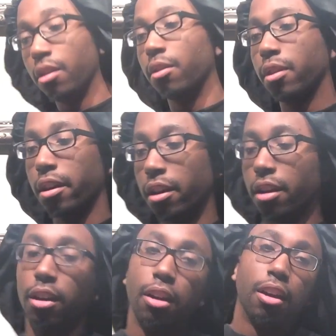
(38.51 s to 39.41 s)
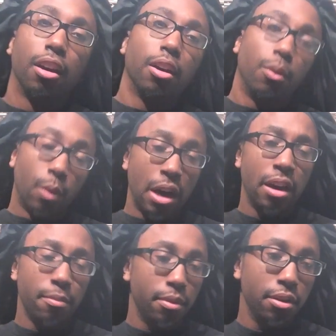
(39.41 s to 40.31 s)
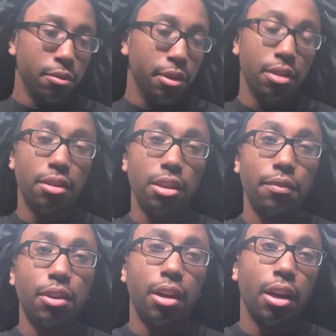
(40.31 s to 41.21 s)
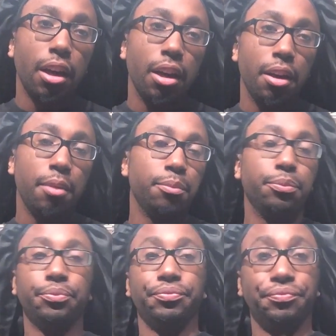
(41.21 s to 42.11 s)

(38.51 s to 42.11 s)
Okay. Why am I doing this at 7 o'clock a.m.?